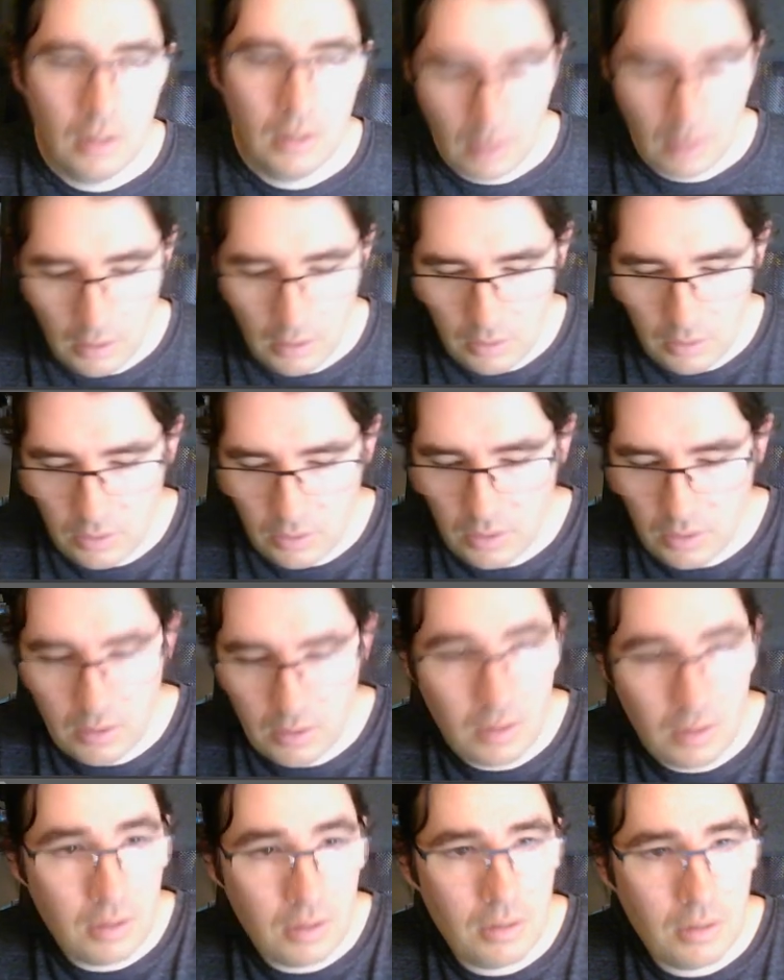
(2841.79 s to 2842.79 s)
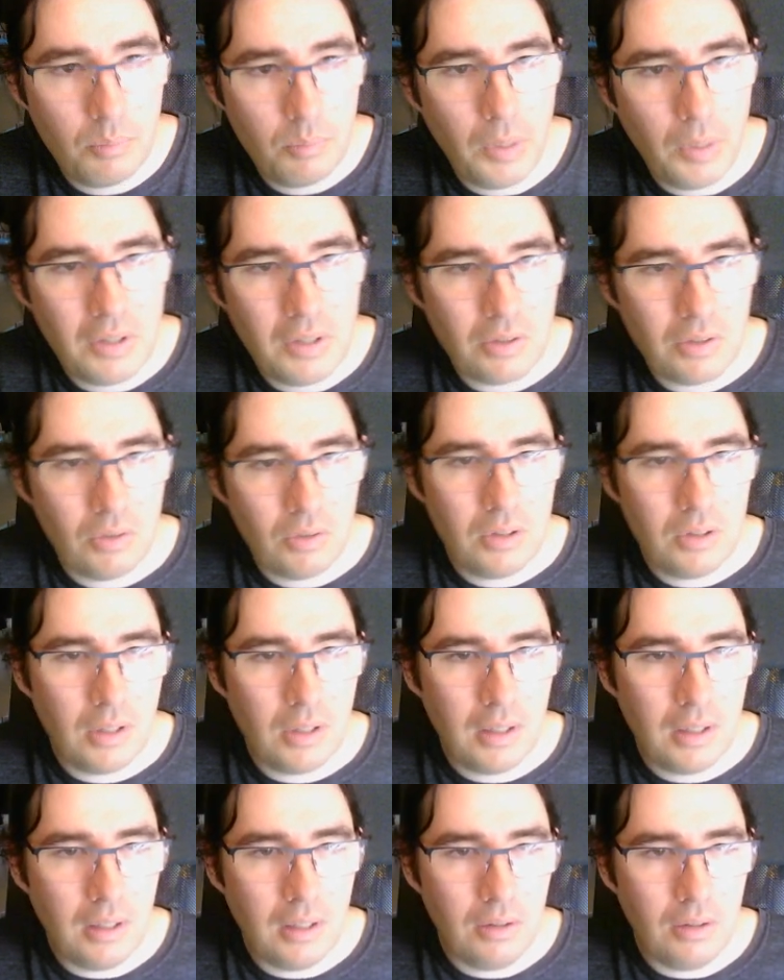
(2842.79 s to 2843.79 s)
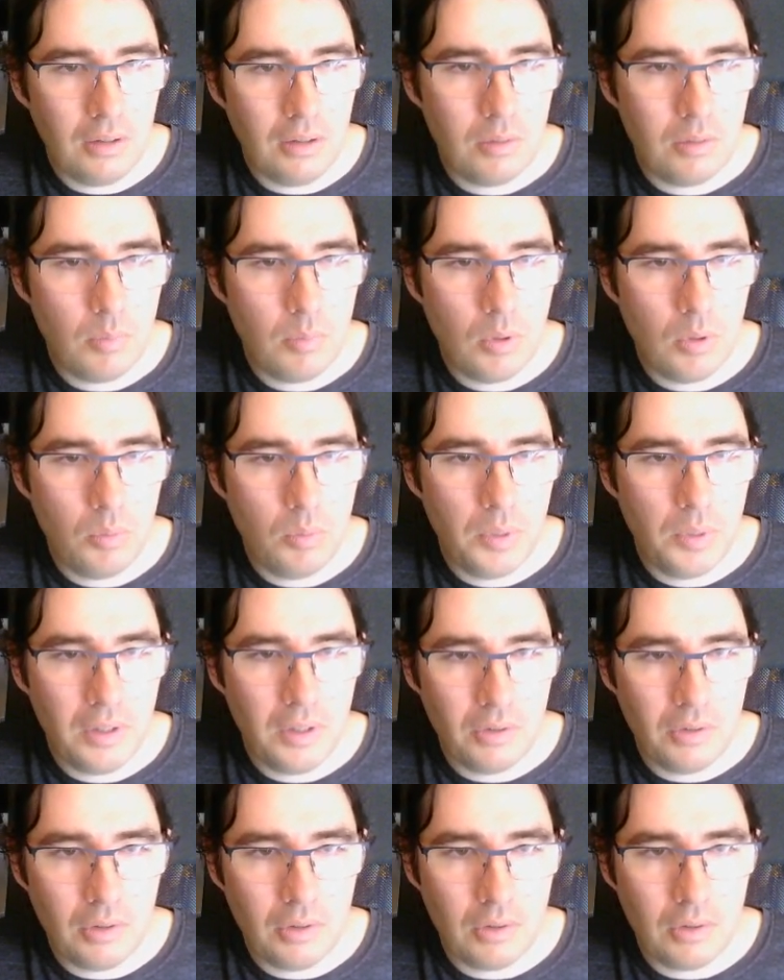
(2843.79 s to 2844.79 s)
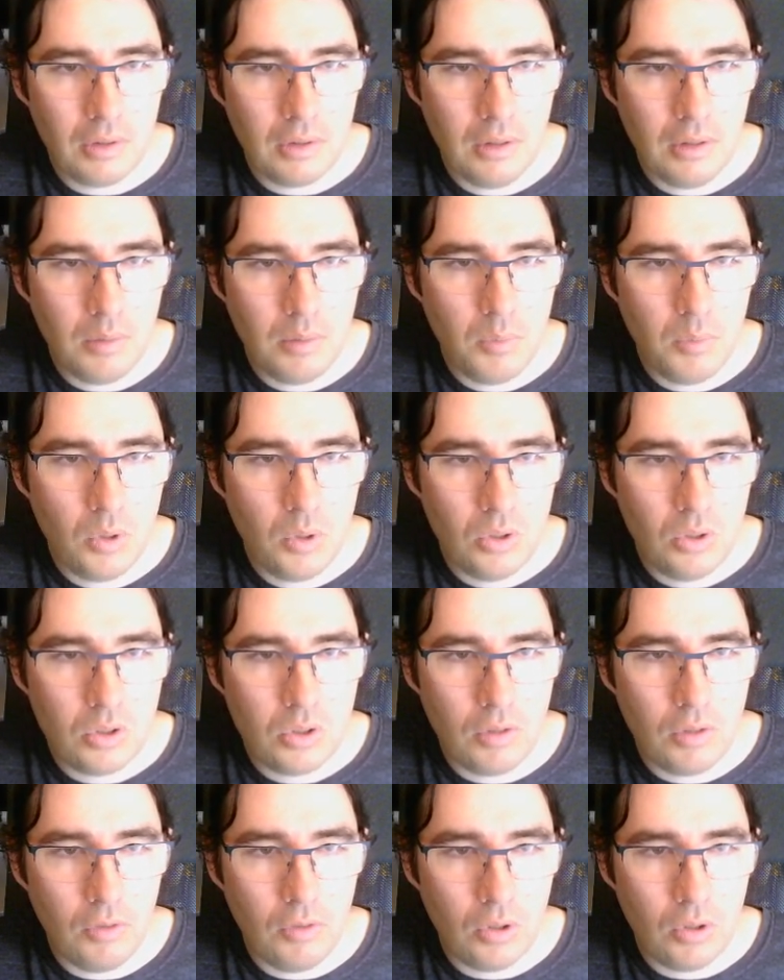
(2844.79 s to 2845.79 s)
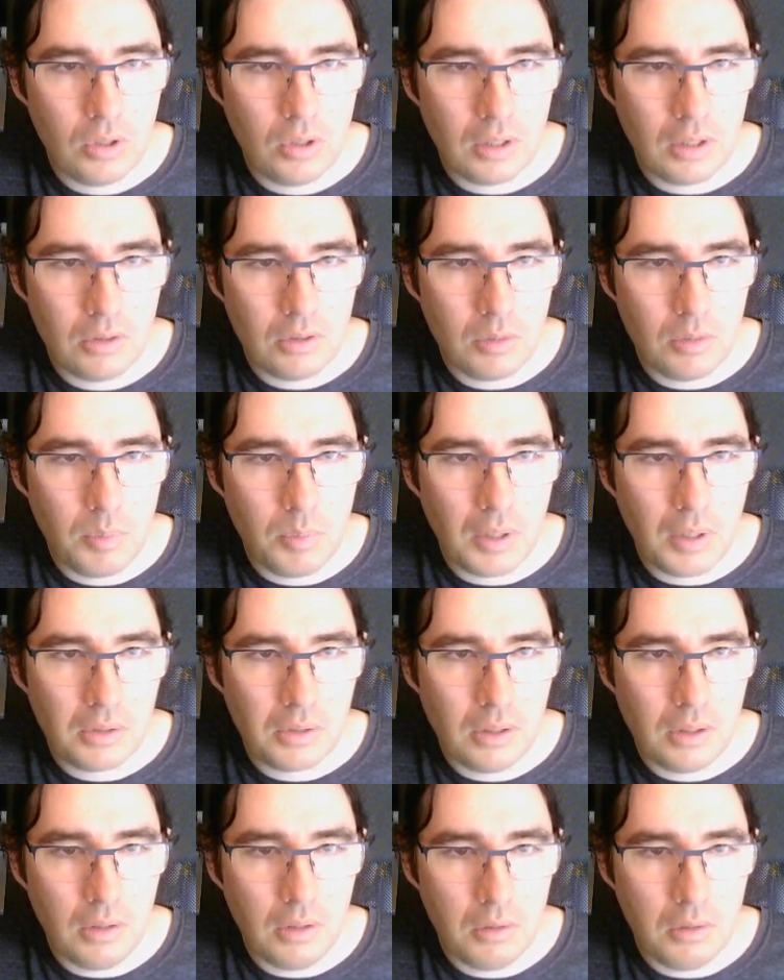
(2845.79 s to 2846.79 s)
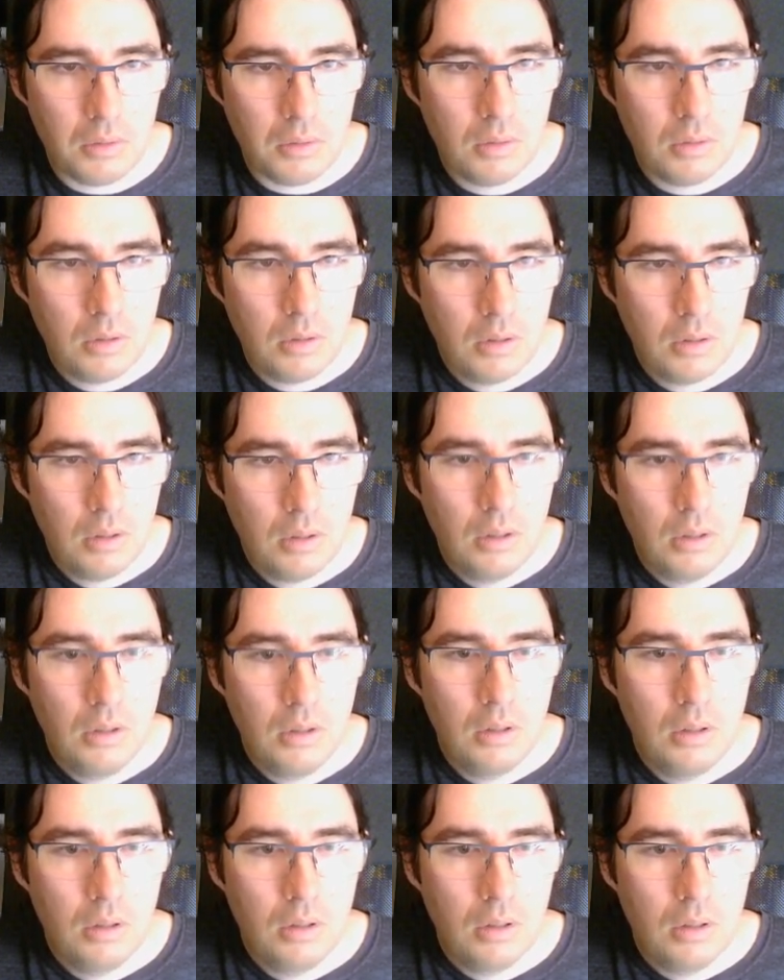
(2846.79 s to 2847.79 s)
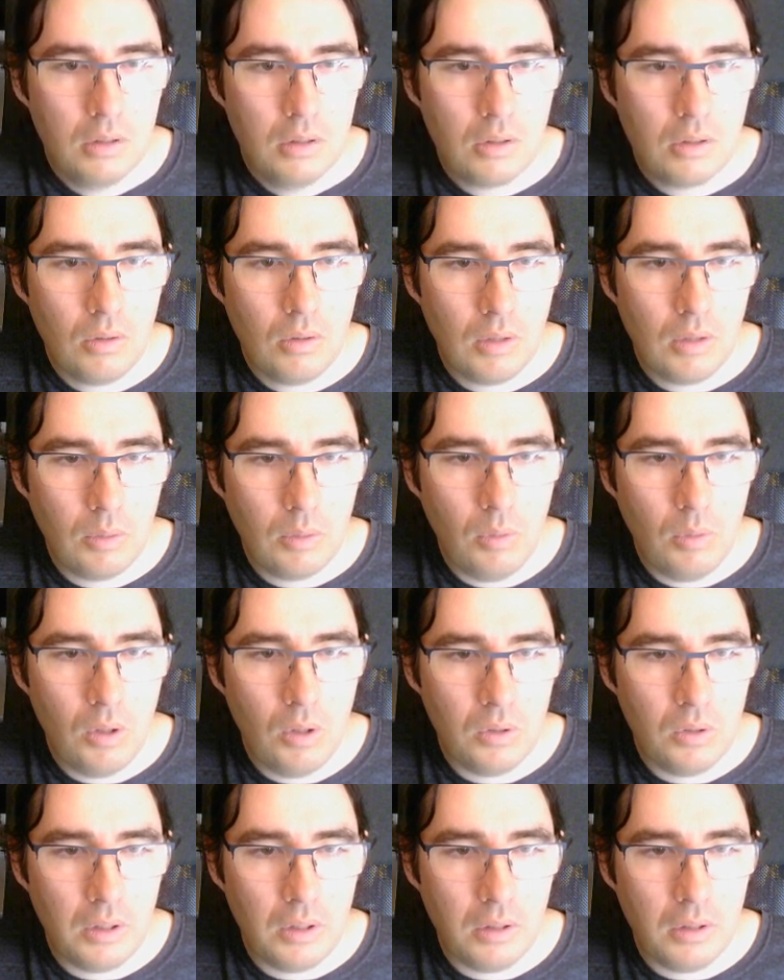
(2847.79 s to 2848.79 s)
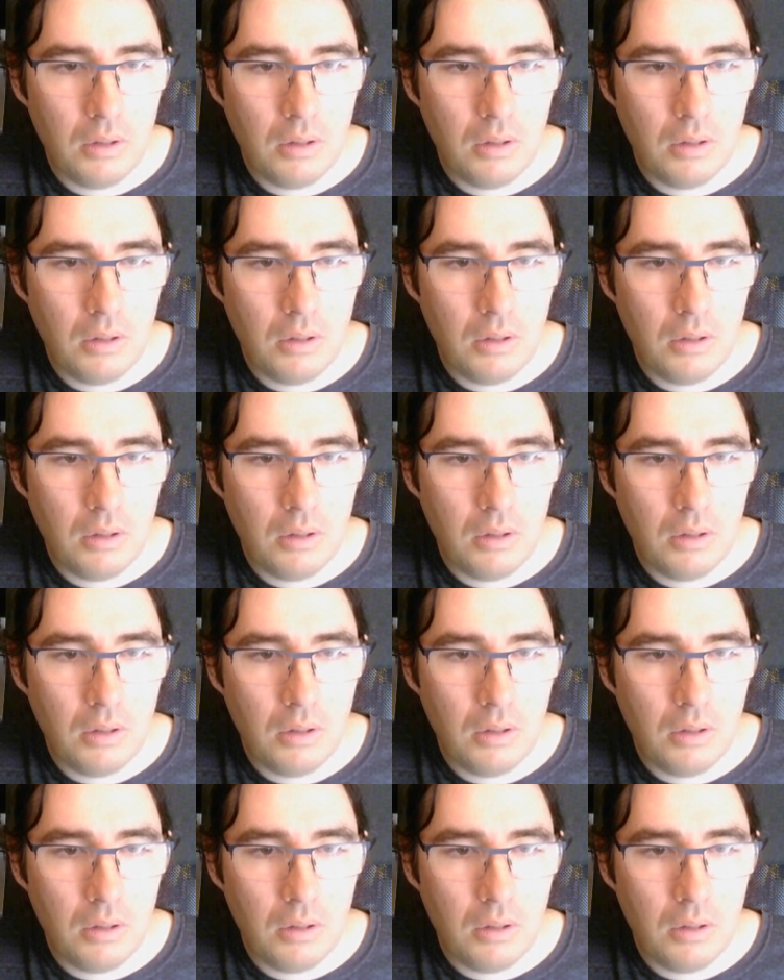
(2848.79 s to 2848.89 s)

and just basically take out these middle pieces and then merge the vertexes back together. It's kind of like welding.